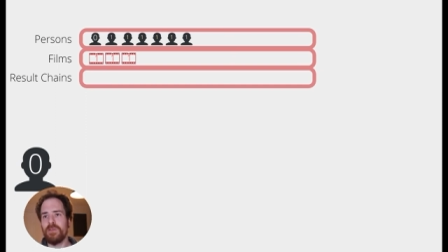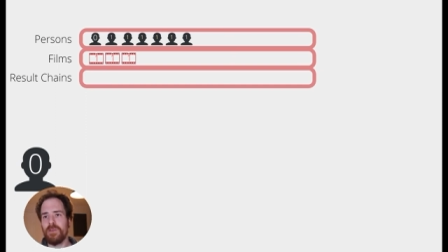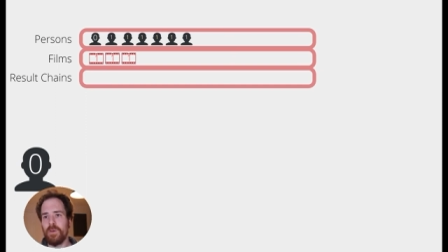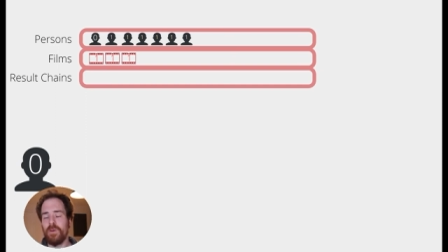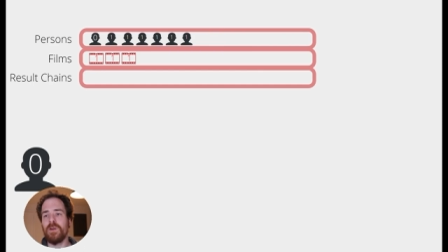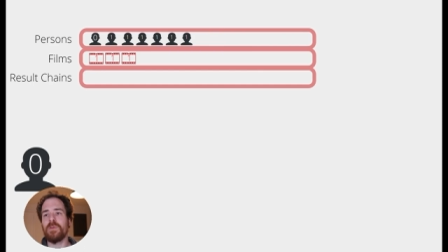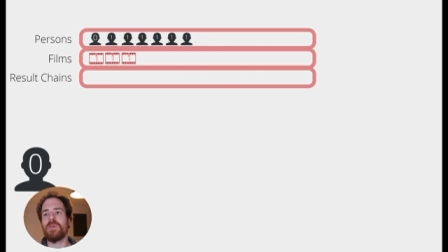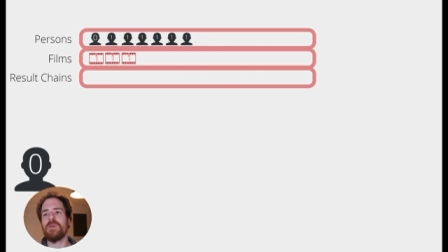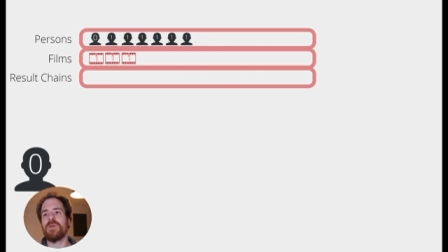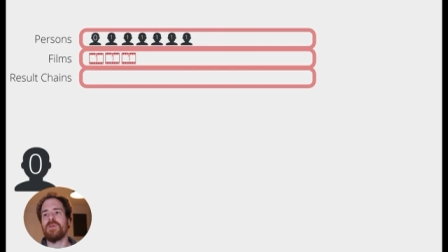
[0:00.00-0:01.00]
So all the
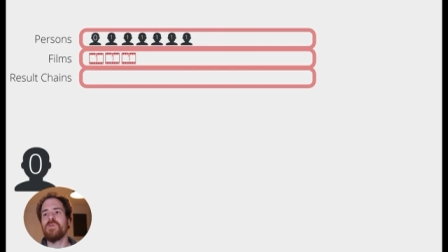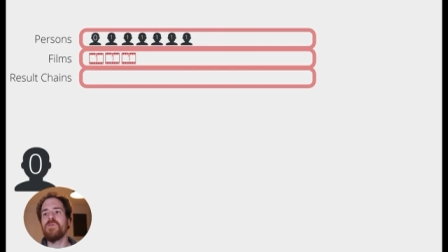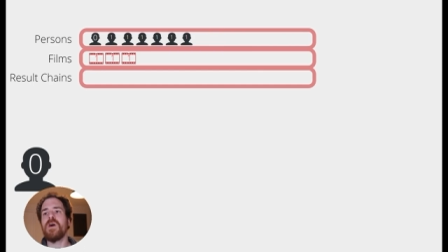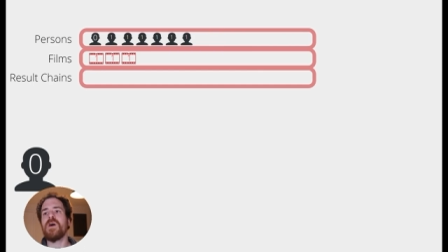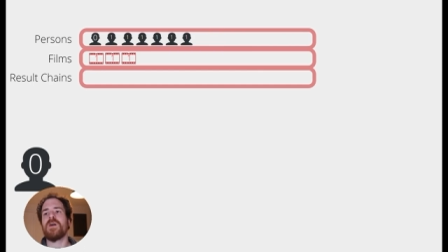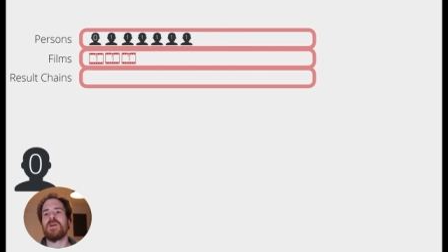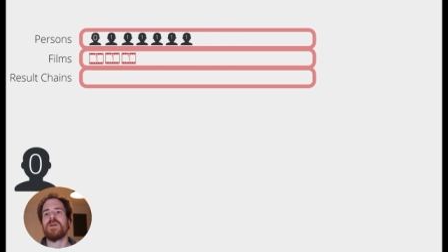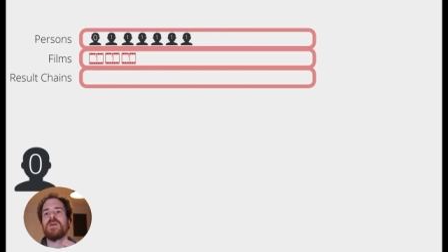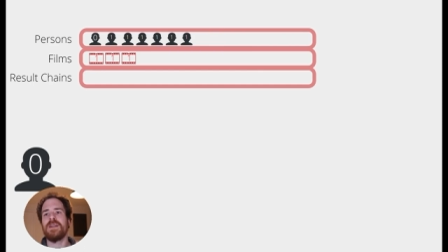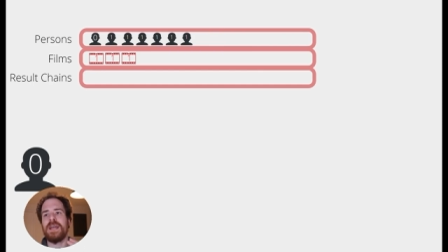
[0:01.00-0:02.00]
people who are
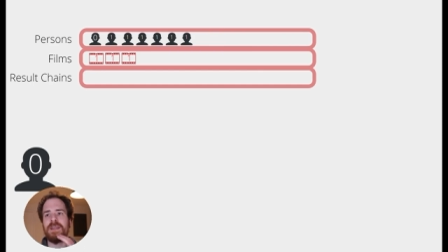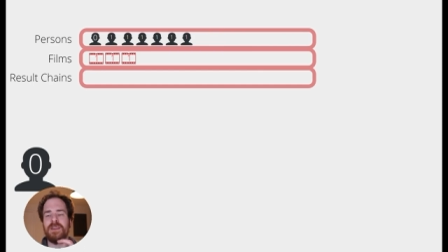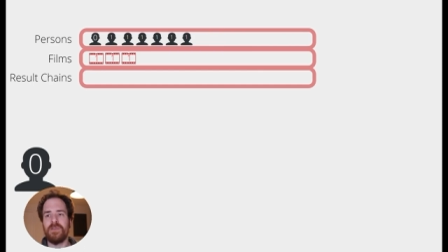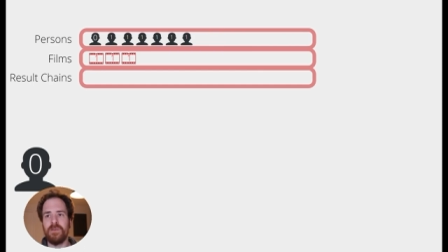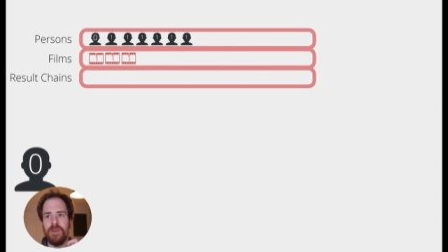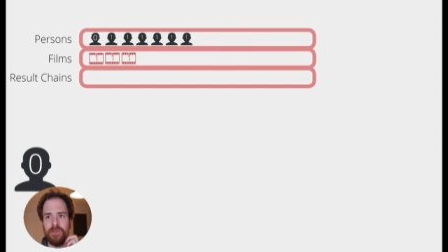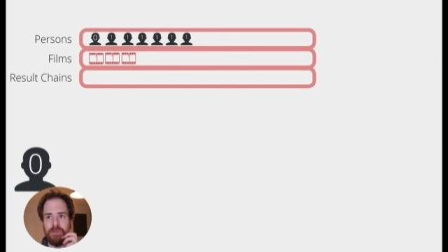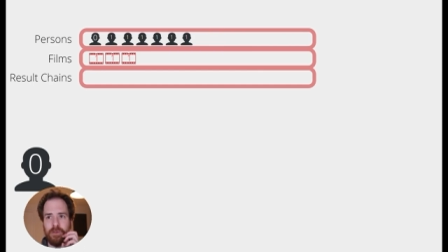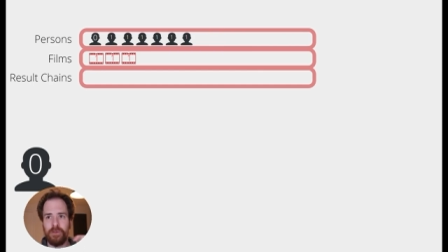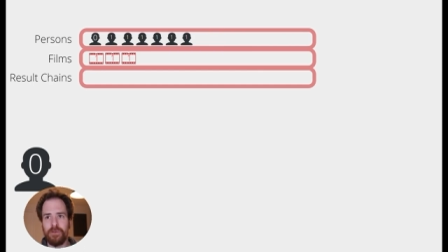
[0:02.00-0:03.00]
connected to this
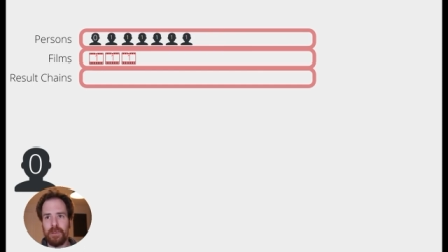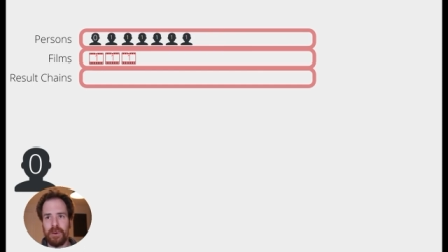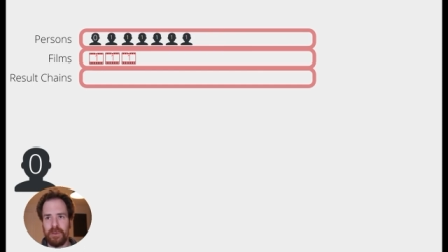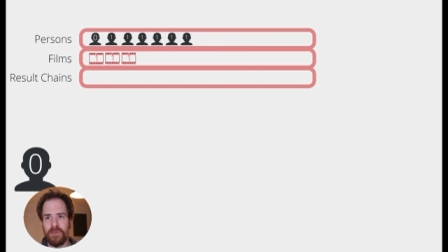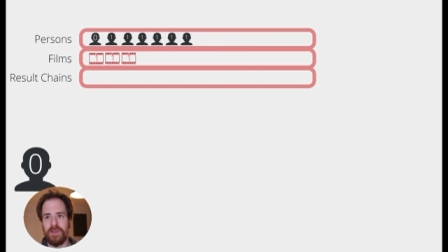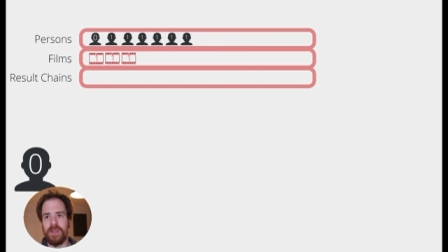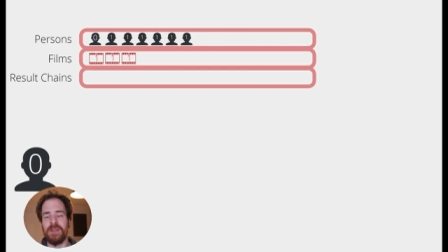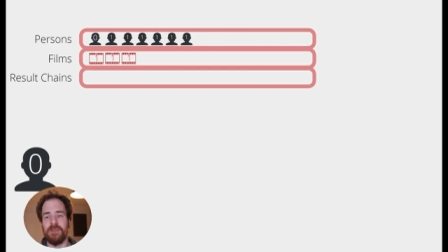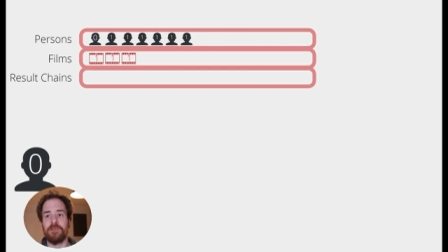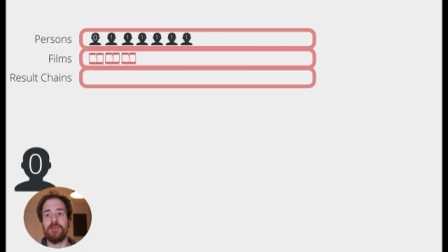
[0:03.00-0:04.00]
first person
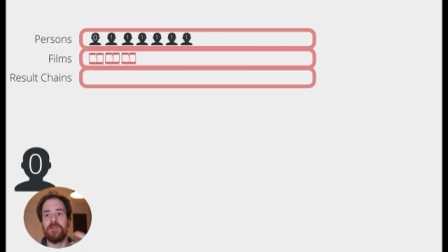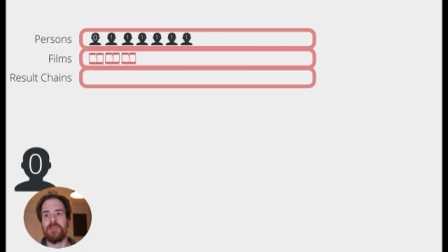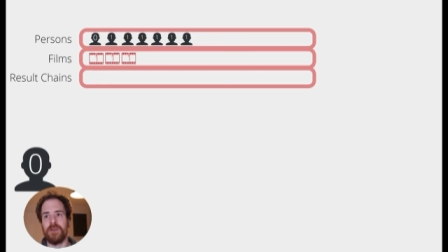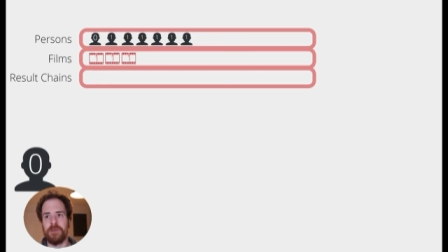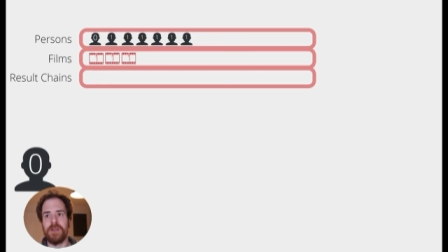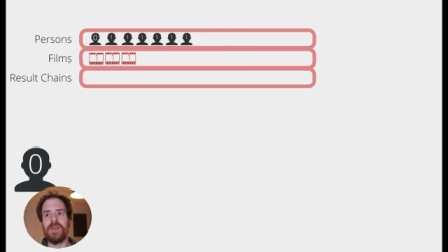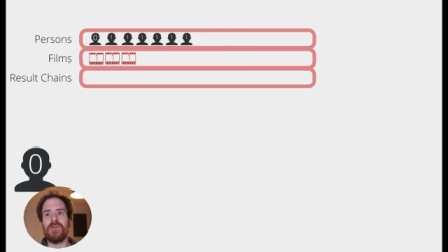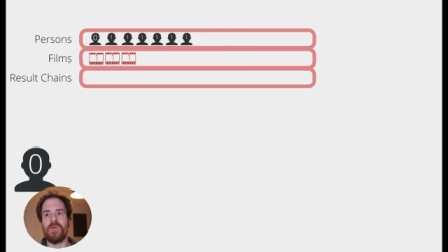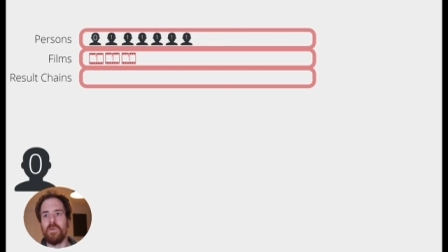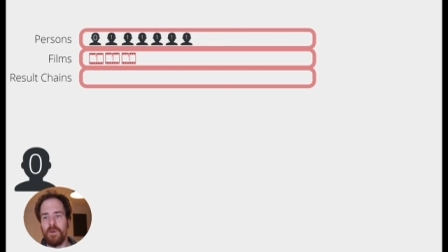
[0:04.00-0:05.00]
in the first degree
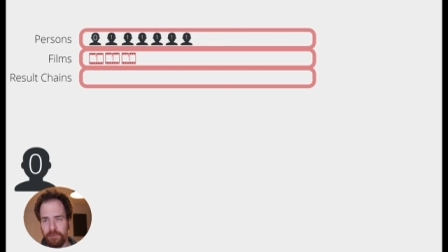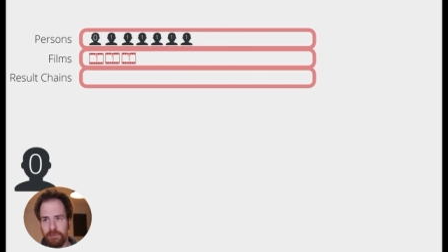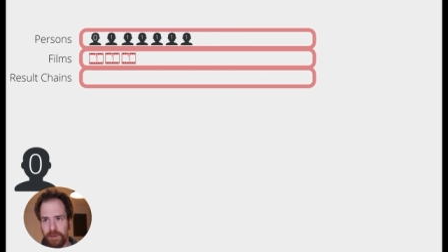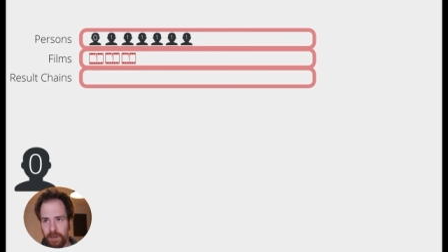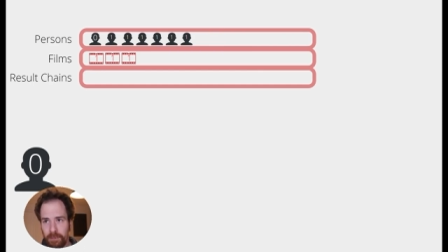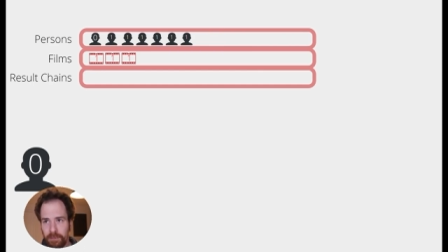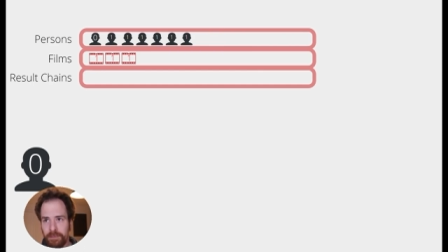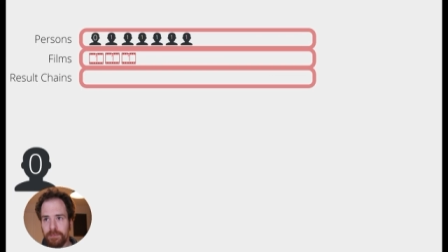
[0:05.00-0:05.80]
through one film,